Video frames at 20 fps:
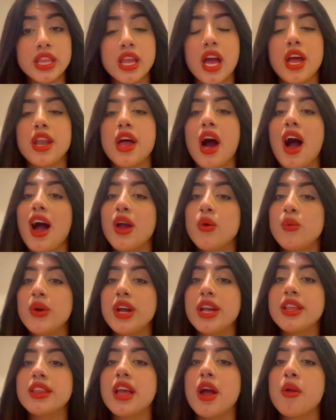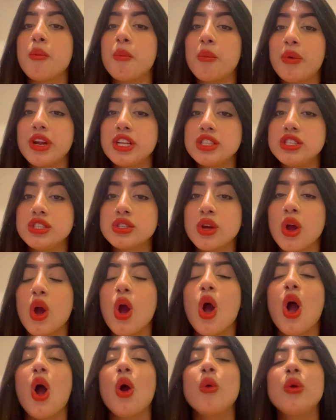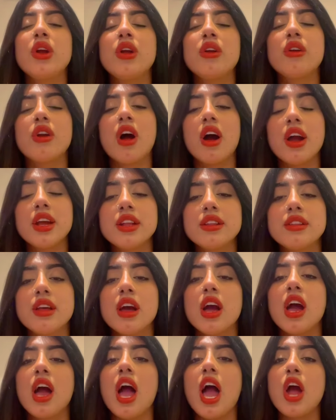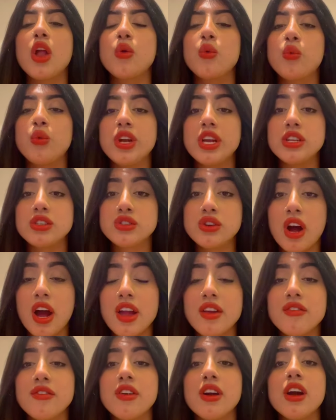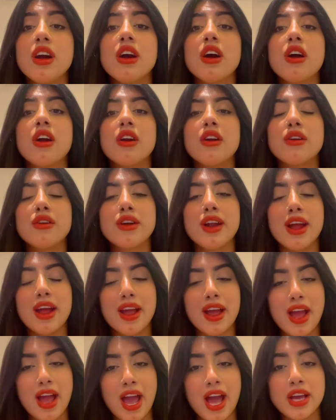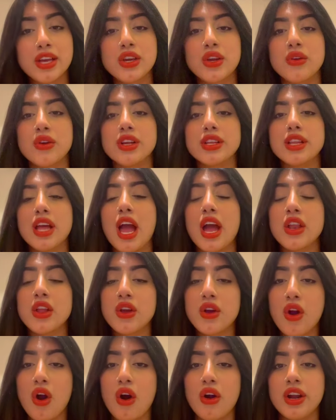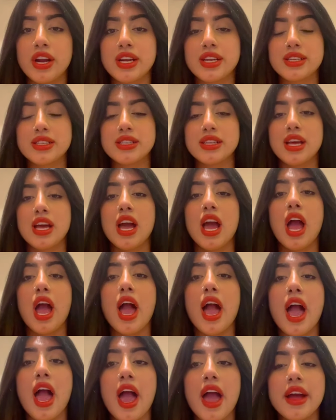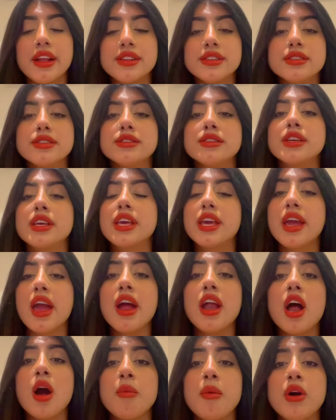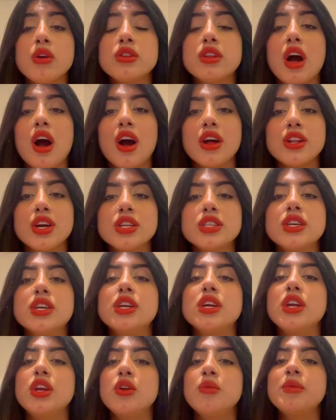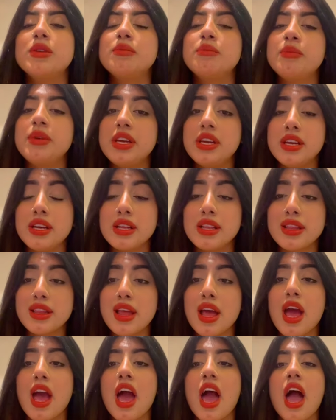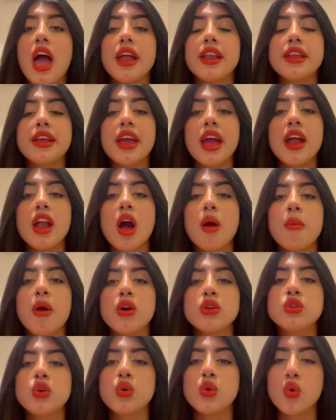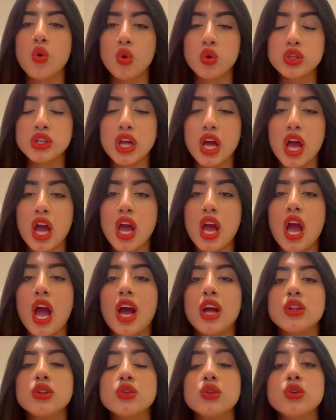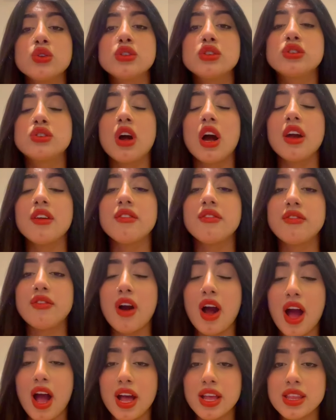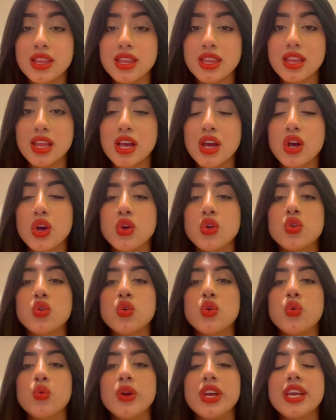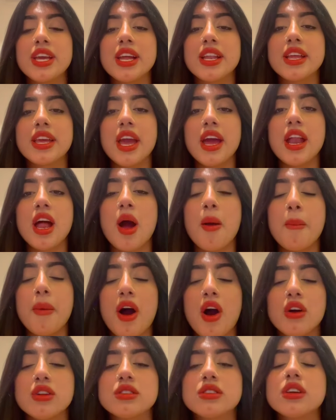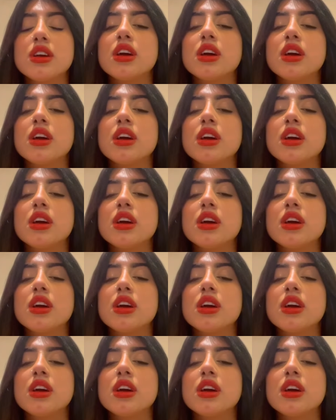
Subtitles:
and highways and bridge, we ride and we drive accurate and correct and care about another human beings and care about the road and don't drive fast, so we can care about